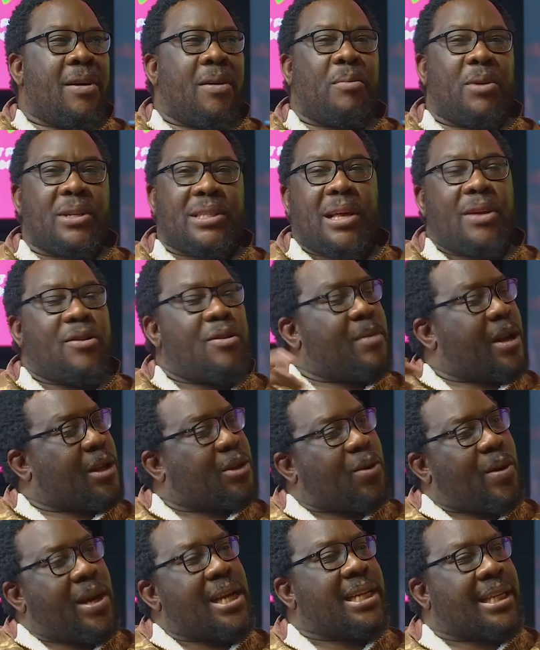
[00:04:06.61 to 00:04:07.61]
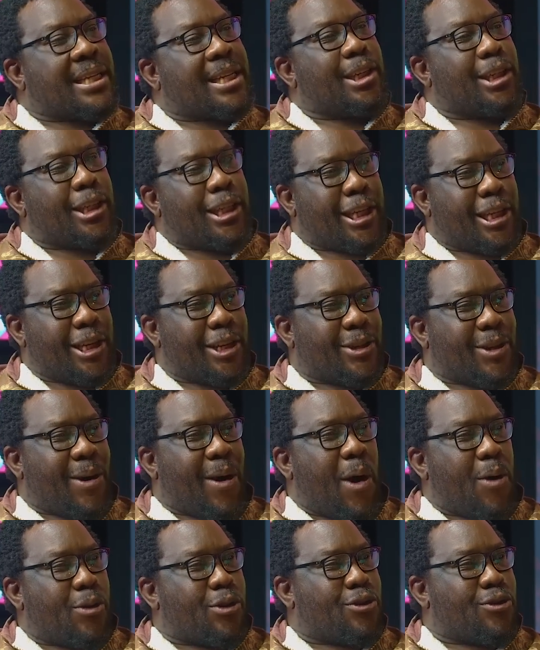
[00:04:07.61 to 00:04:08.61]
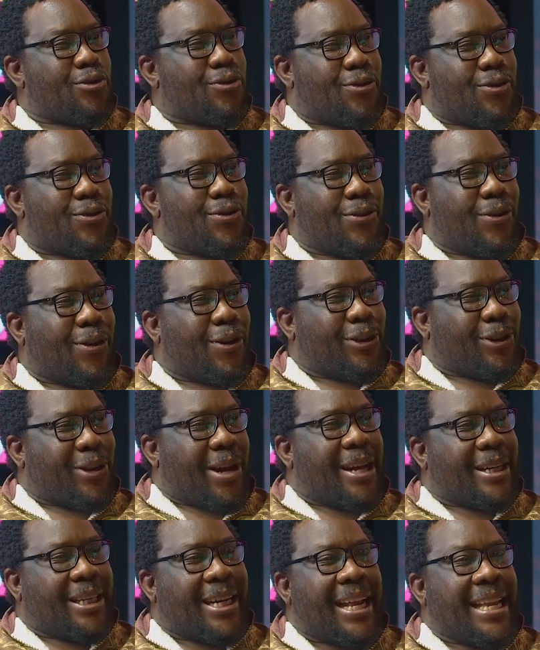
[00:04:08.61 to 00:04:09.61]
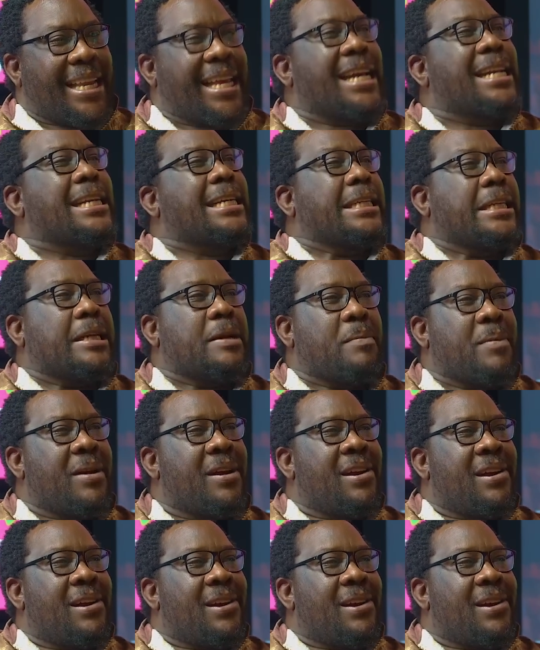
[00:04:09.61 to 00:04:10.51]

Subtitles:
but you must go and teach Tito how to cook." So I challenged him.